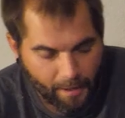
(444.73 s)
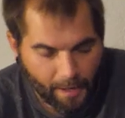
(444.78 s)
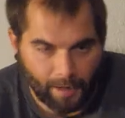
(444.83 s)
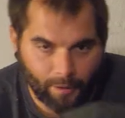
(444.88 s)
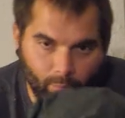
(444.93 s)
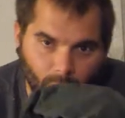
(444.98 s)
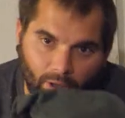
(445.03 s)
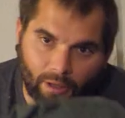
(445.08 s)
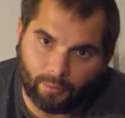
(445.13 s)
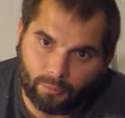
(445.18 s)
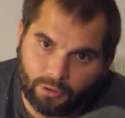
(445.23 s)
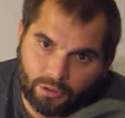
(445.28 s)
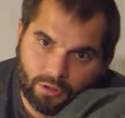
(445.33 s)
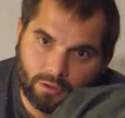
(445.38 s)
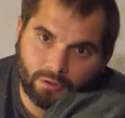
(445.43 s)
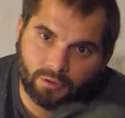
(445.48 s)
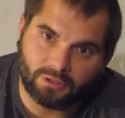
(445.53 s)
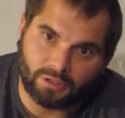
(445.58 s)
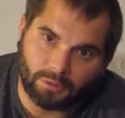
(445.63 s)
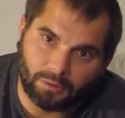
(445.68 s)
And what I would
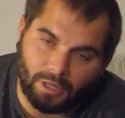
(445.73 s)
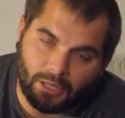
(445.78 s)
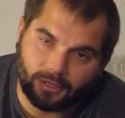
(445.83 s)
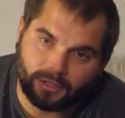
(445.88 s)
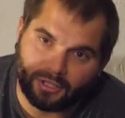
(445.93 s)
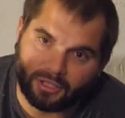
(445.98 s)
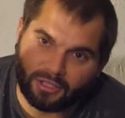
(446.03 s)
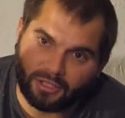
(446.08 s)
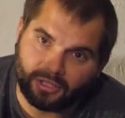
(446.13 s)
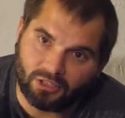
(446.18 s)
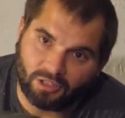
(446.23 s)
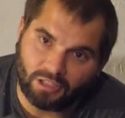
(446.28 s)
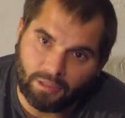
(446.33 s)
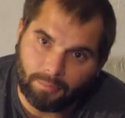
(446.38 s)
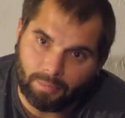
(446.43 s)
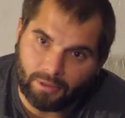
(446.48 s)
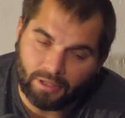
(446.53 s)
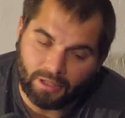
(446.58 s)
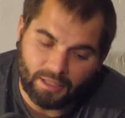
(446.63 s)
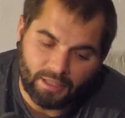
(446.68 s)
do is I would actually
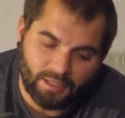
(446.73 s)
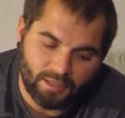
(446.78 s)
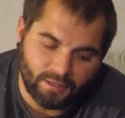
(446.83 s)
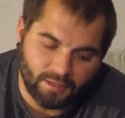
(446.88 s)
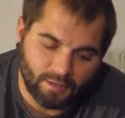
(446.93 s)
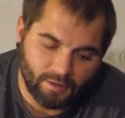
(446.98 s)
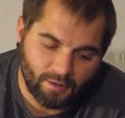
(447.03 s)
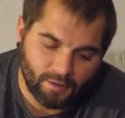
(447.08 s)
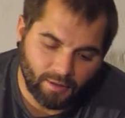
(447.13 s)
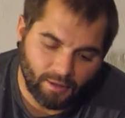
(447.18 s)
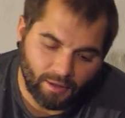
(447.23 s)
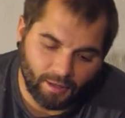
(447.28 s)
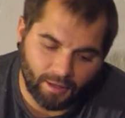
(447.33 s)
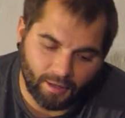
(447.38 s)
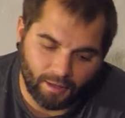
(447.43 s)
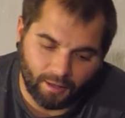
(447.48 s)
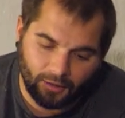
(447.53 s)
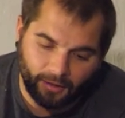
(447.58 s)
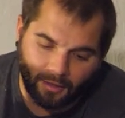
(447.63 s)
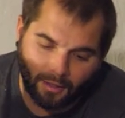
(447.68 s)
sleep in these.
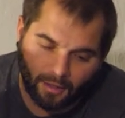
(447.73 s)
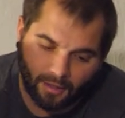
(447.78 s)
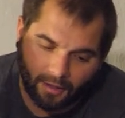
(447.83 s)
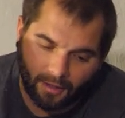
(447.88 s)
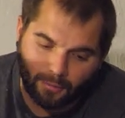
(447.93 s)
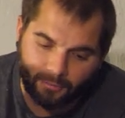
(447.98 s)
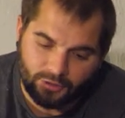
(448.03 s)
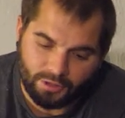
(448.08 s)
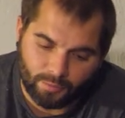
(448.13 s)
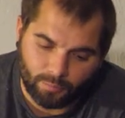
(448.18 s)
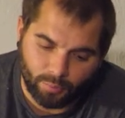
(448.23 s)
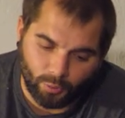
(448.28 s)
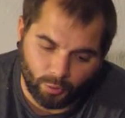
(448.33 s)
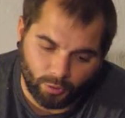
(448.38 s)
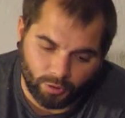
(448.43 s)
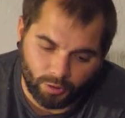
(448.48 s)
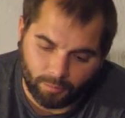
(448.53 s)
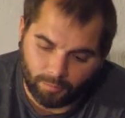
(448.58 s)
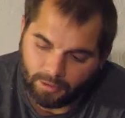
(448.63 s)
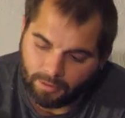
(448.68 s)
And that was
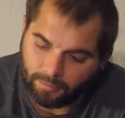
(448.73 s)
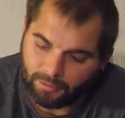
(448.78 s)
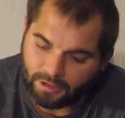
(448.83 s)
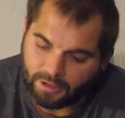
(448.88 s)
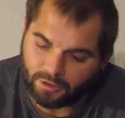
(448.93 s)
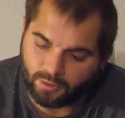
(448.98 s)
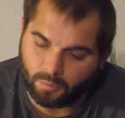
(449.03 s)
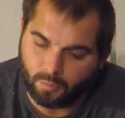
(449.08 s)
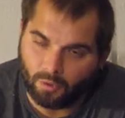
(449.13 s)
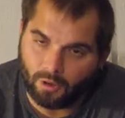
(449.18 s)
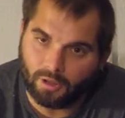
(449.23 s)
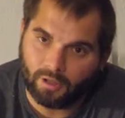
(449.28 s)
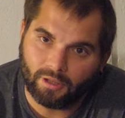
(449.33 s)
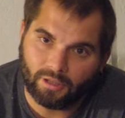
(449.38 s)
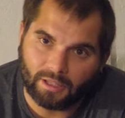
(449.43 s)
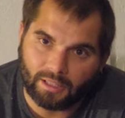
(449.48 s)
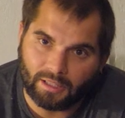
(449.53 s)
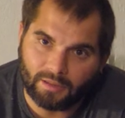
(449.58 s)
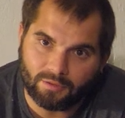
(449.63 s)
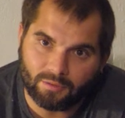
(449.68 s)
important to me because one,
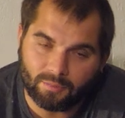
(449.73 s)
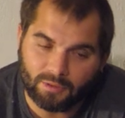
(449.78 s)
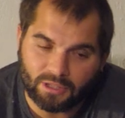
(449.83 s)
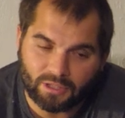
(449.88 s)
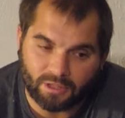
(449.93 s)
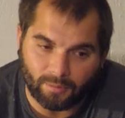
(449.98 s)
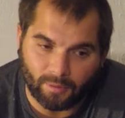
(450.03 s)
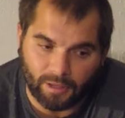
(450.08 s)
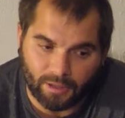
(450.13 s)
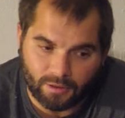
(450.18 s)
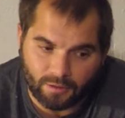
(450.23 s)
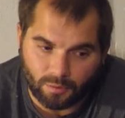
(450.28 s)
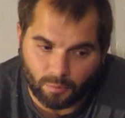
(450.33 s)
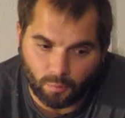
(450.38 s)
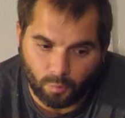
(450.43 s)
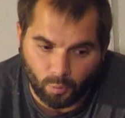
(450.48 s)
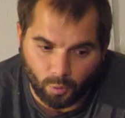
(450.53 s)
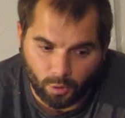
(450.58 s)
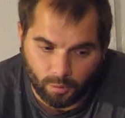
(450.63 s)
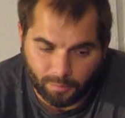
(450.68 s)
it gives me some extra
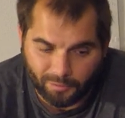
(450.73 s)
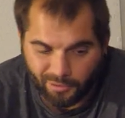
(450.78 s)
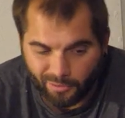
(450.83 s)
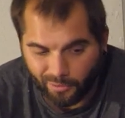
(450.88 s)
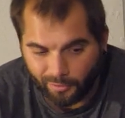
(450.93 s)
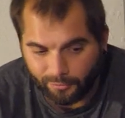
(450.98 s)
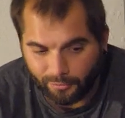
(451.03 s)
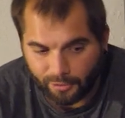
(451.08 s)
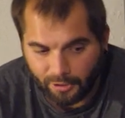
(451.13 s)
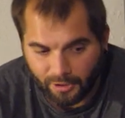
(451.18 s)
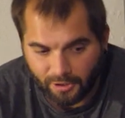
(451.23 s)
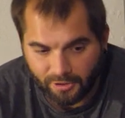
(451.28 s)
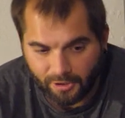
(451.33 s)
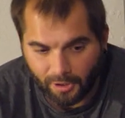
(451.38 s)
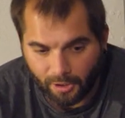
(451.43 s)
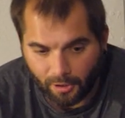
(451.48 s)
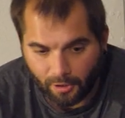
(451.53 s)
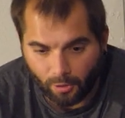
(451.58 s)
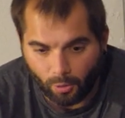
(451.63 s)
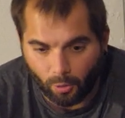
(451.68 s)
warmth. So if it does
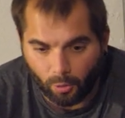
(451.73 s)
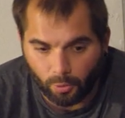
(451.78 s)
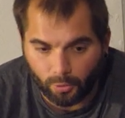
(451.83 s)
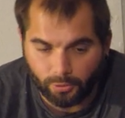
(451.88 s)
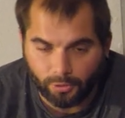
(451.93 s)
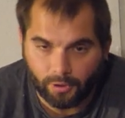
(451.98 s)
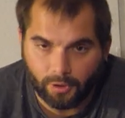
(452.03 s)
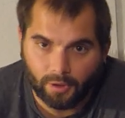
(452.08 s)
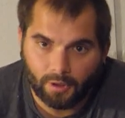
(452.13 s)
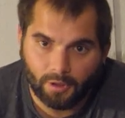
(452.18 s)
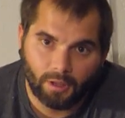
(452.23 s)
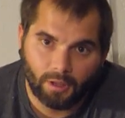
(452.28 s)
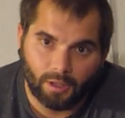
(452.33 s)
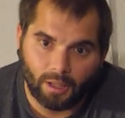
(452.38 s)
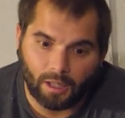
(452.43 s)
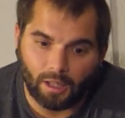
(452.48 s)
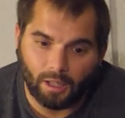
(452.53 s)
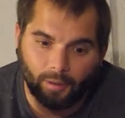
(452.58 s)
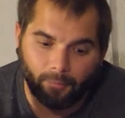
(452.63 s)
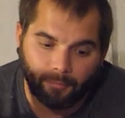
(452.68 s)
get cold,
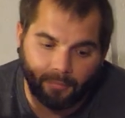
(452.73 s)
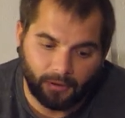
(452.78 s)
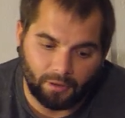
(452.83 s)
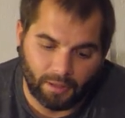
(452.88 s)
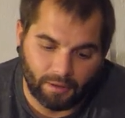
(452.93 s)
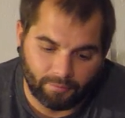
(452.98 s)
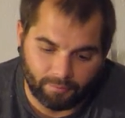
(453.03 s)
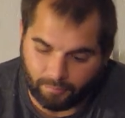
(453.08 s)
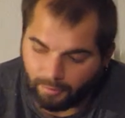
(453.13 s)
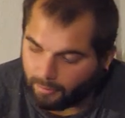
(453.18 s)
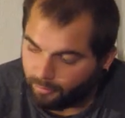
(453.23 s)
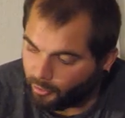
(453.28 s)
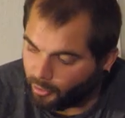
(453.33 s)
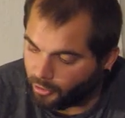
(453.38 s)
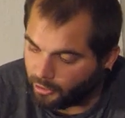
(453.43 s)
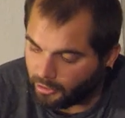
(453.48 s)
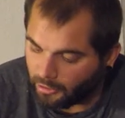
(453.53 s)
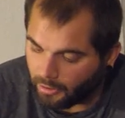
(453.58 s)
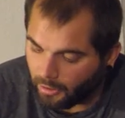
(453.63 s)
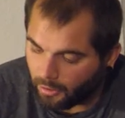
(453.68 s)
um, I'm
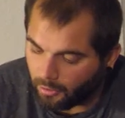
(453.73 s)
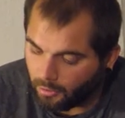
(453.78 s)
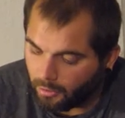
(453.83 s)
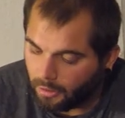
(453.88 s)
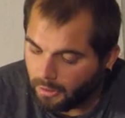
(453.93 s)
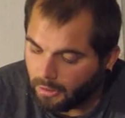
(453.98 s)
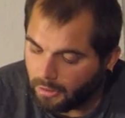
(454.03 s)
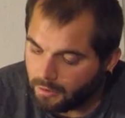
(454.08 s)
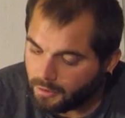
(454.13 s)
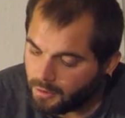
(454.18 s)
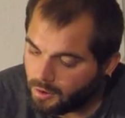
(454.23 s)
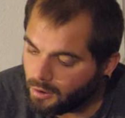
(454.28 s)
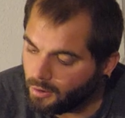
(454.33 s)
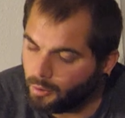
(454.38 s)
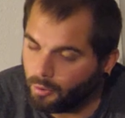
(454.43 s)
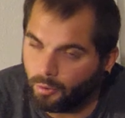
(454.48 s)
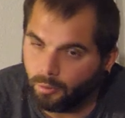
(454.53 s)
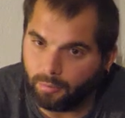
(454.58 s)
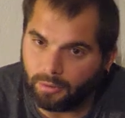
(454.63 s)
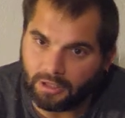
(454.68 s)
good to go.
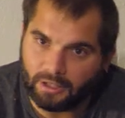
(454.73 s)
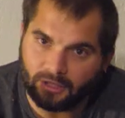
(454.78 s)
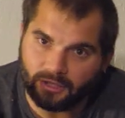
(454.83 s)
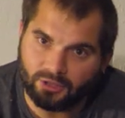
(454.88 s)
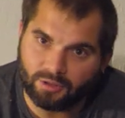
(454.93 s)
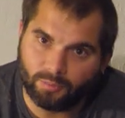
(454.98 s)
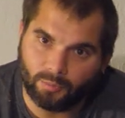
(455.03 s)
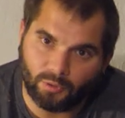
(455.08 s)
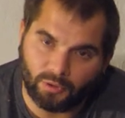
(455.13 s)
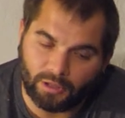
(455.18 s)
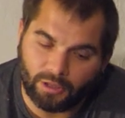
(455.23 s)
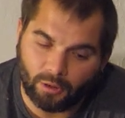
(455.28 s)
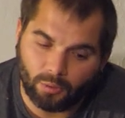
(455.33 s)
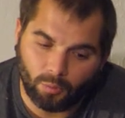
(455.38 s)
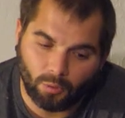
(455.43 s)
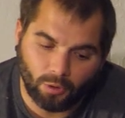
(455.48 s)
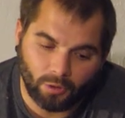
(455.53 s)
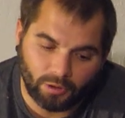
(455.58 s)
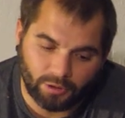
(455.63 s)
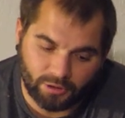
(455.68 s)
Two, because it's merino
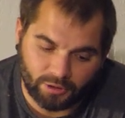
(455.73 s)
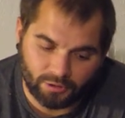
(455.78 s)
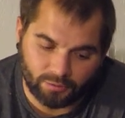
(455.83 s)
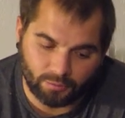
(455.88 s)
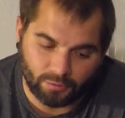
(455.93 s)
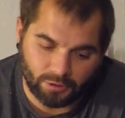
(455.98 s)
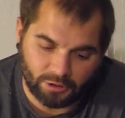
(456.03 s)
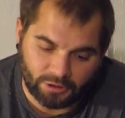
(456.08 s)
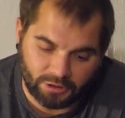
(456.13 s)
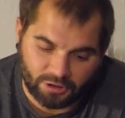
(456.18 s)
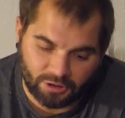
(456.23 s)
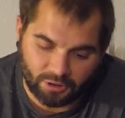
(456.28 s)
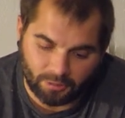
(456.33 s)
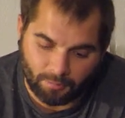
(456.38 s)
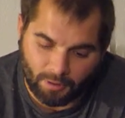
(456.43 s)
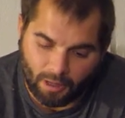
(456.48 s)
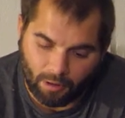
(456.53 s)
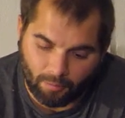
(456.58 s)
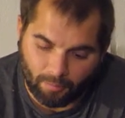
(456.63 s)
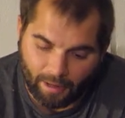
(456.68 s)
wool, it doesn't really
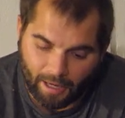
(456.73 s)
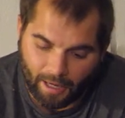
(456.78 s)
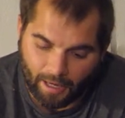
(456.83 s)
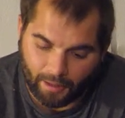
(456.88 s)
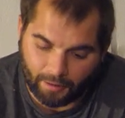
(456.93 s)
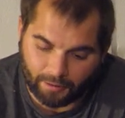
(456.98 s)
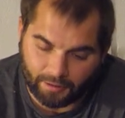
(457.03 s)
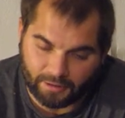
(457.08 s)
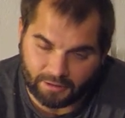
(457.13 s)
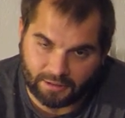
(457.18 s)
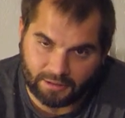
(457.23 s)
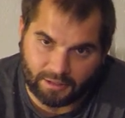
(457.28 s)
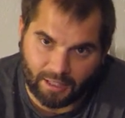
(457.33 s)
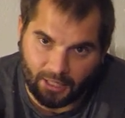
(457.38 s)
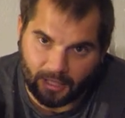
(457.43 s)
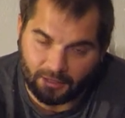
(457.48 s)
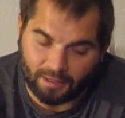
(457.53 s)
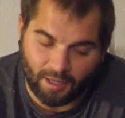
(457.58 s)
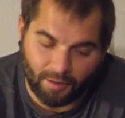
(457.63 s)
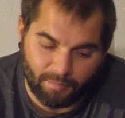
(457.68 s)
smell bad because it's
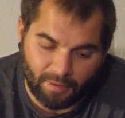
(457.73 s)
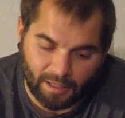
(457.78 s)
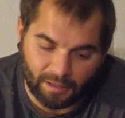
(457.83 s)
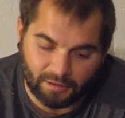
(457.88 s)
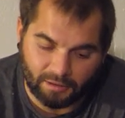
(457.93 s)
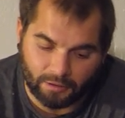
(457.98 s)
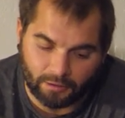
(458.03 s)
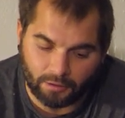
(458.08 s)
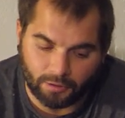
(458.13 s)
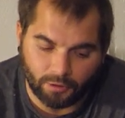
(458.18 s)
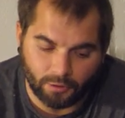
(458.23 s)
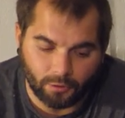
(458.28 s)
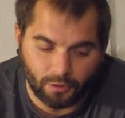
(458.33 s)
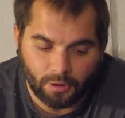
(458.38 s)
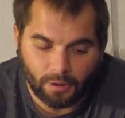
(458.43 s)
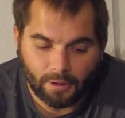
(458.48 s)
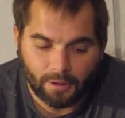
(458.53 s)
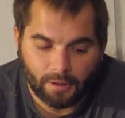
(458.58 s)
antibacterial.